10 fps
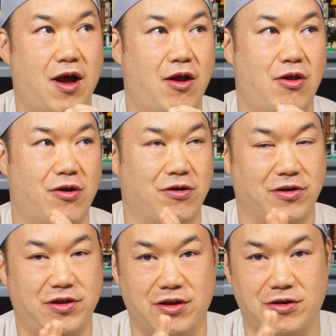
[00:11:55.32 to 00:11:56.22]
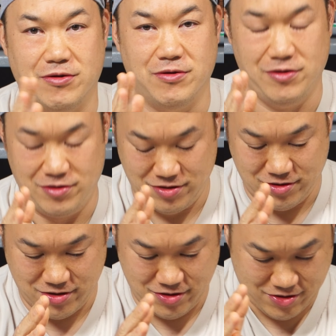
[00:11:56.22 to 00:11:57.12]
how long, Chris, Did you?
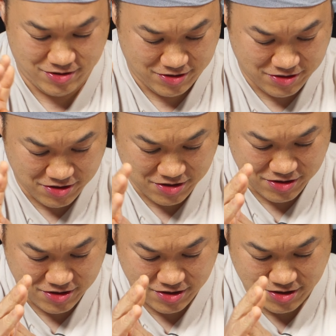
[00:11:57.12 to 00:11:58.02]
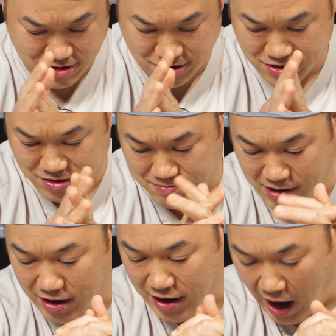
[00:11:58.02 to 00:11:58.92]
One hour.
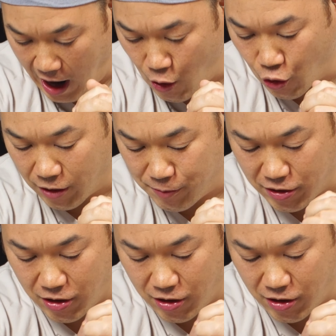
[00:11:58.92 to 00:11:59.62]
About an hour to put